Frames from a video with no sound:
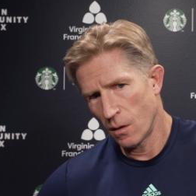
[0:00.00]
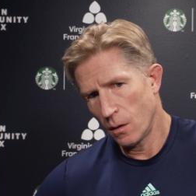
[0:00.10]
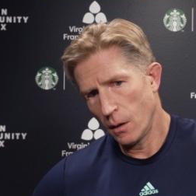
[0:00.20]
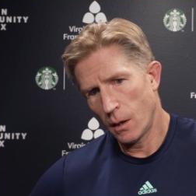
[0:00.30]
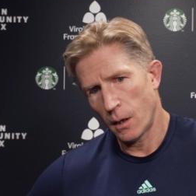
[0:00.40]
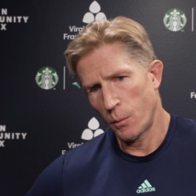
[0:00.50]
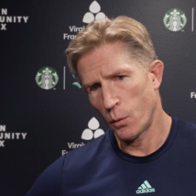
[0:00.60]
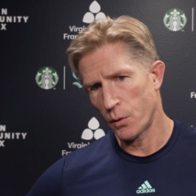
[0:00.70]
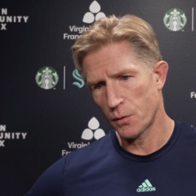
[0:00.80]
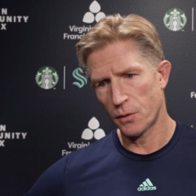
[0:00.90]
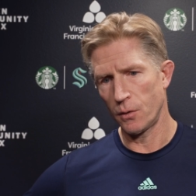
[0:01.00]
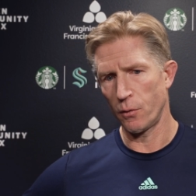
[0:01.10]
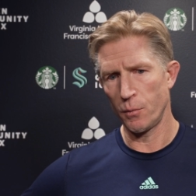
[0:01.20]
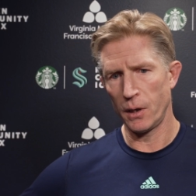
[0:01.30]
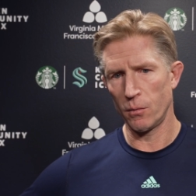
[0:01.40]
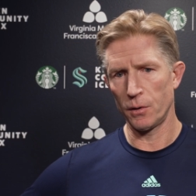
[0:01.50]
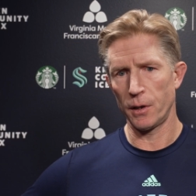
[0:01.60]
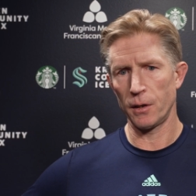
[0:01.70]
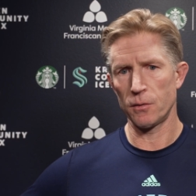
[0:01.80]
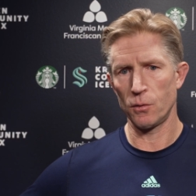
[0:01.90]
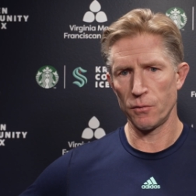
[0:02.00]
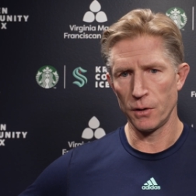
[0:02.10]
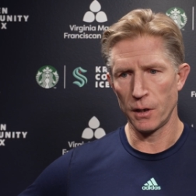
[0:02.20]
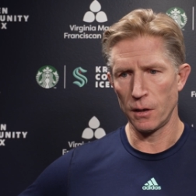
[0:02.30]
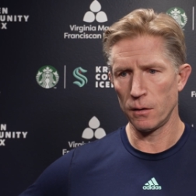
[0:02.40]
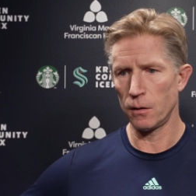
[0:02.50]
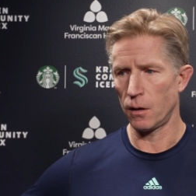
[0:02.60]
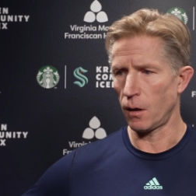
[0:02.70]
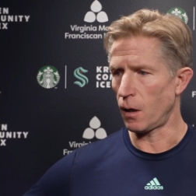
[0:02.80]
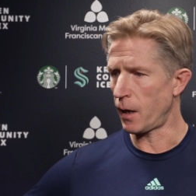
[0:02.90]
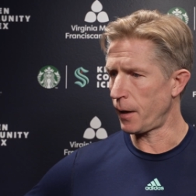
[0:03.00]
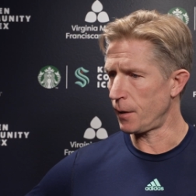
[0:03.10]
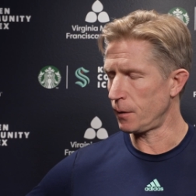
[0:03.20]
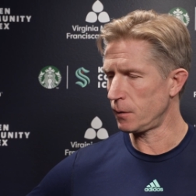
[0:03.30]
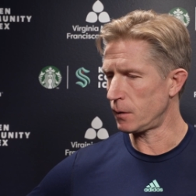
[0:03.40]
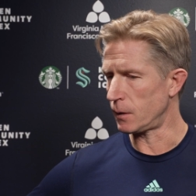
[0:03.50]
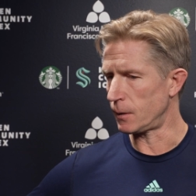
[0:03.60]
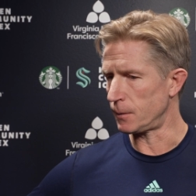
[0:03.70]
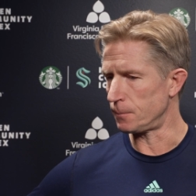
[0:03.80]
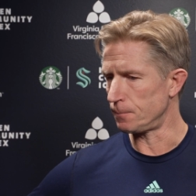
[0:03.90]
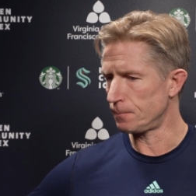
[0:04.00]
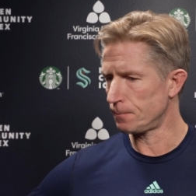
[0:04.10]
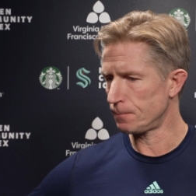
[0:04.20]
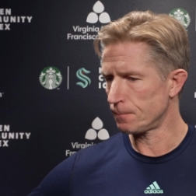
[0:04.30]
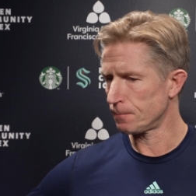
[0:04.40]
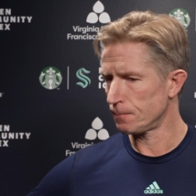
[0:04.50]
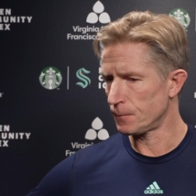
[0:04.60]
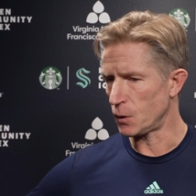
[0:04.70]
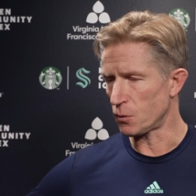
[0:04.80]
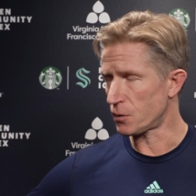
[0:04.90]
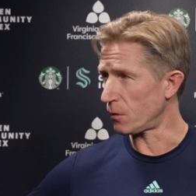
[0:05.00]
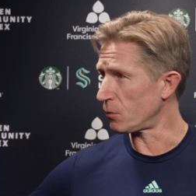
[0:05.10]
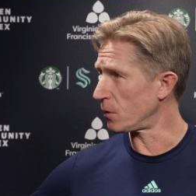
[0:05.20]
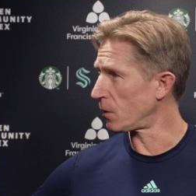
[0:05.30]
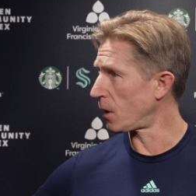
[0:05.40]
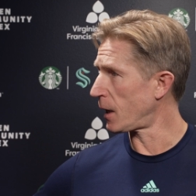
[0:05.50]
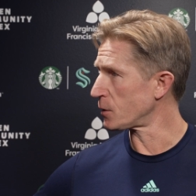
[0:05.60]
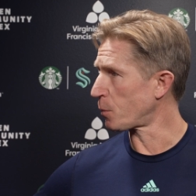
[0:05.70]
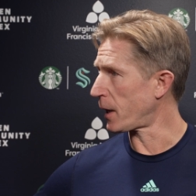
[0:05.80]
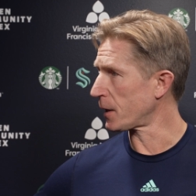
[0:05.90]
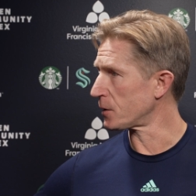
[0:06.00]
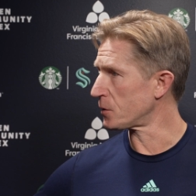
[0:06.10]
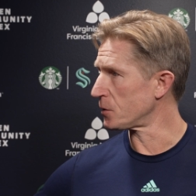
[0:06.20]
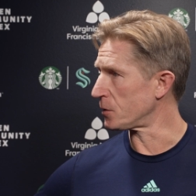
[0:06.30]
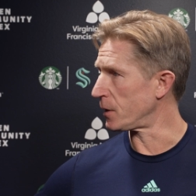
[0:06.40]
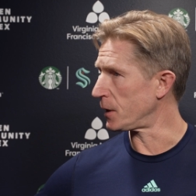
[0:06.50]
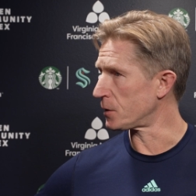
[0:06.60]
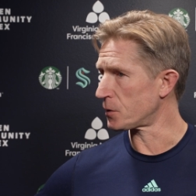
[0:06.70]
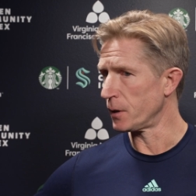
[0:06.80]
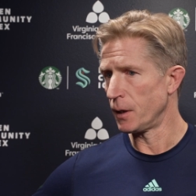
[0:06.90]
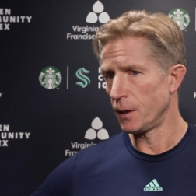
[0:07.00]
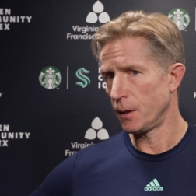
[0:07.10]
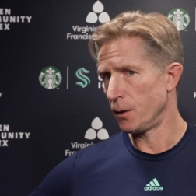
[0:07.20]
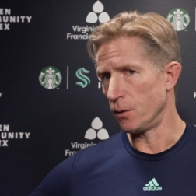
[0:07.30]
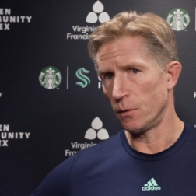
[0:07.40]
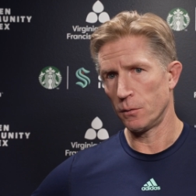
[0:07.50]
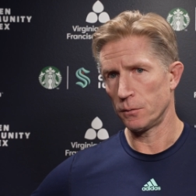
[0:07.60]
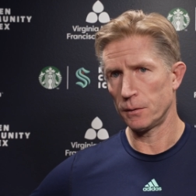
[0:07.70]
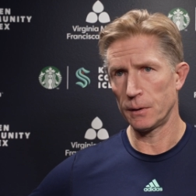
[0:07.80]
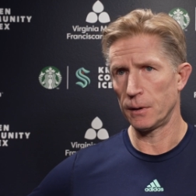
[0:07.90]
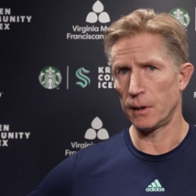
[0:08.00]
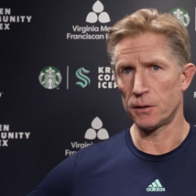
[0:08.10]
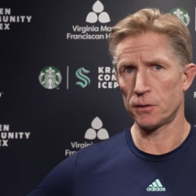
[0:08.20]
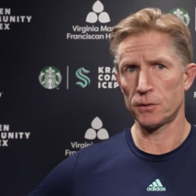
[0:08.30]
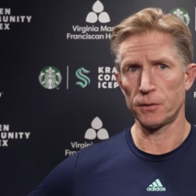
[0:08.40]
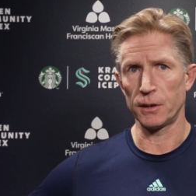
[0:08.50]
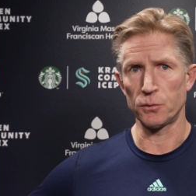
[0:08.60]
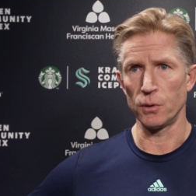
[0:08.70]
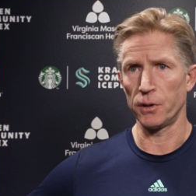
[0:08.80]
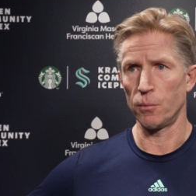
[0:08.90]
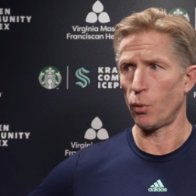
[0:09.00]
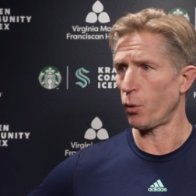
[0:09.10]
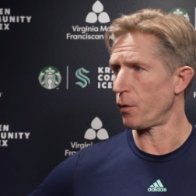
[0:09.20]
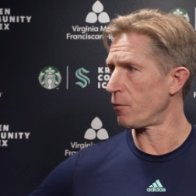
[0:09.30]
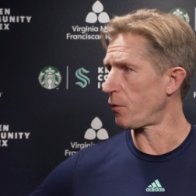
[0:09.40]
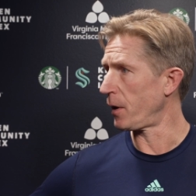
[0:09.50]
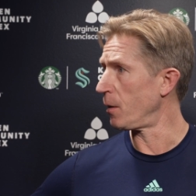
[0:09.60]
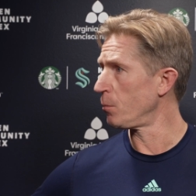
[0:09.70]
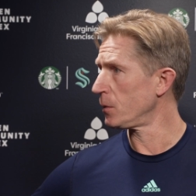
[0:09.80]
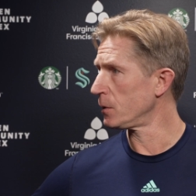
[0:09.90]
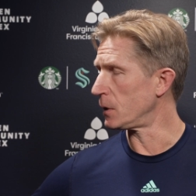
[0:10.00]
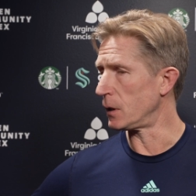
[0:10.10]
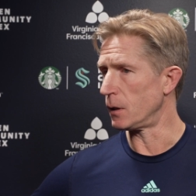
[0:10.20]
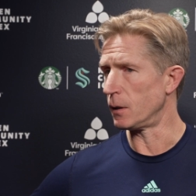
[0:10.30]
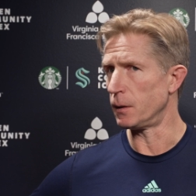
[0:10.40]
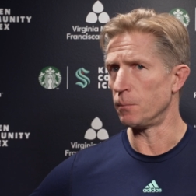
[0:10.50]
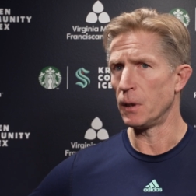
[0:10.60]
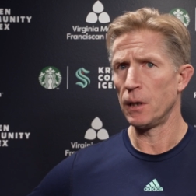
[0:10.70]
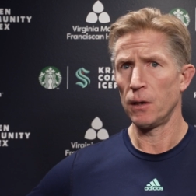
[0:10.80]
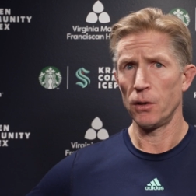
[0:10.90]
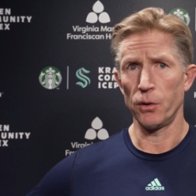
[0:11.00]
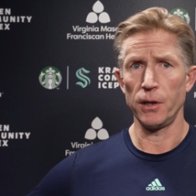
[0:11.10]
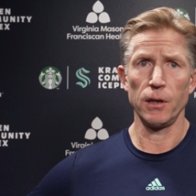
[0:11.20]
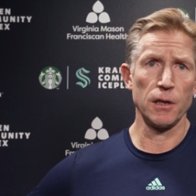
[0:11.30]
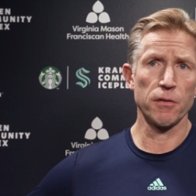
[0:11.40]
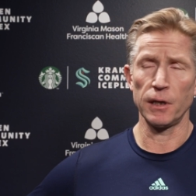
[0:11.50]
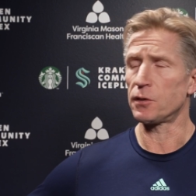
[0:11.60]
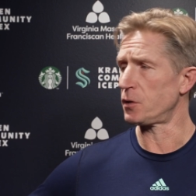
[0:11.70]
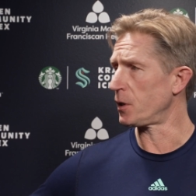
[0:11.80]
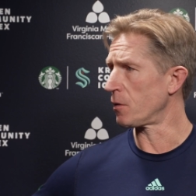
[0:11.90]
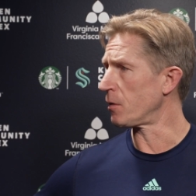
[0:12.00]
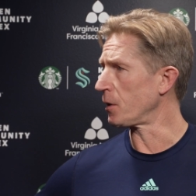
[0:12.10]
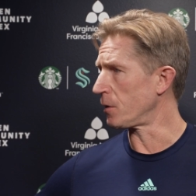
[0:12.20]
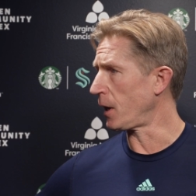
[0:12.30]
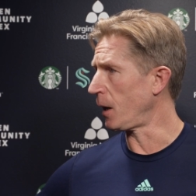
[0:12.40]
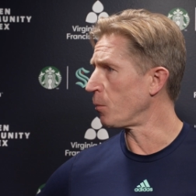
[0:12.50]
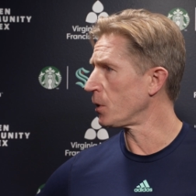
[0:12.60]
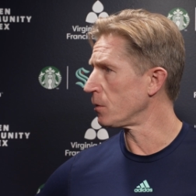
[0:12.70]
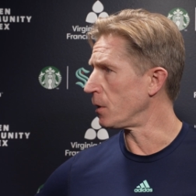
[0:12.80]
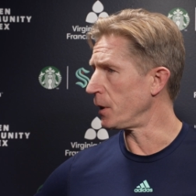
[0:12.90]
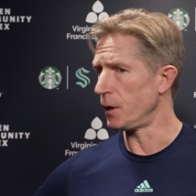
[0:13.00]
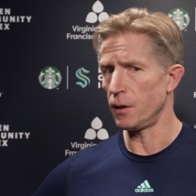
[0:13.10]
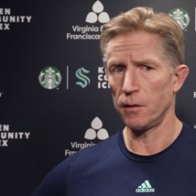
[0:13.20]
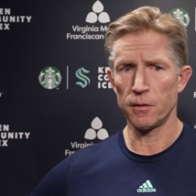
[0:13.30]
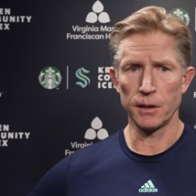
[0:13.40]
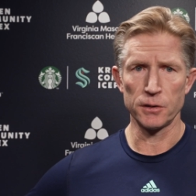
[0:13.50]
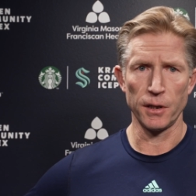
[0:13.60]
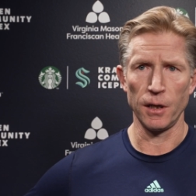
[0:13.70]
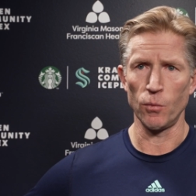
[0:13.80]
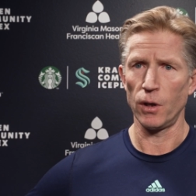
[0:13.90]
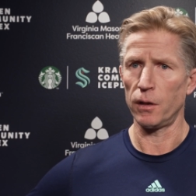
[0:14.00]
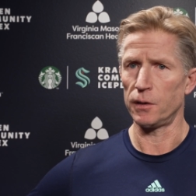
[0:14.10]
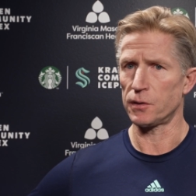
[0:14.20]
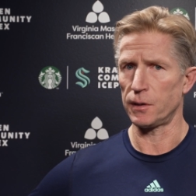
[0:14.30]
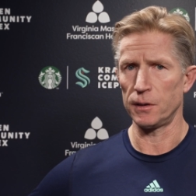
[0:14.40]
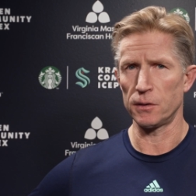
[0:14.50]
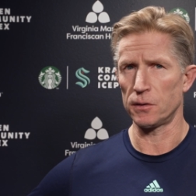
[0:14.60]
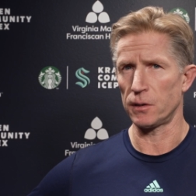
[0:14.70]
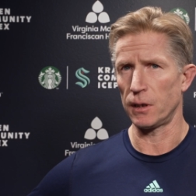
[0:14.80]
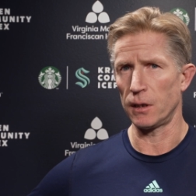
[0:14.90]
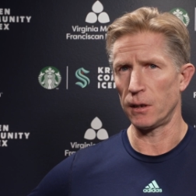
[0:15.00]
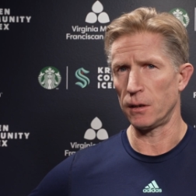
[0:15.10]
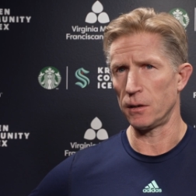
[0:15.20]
Yeah, I mean, we just you know we've been able to get Tolvy on a on a line, um, you know, several of the last practices, and that's you know that's that's really important for him. Um, you know, he, he thinks he can think the game right? He thinks the game well. He's, he's uh,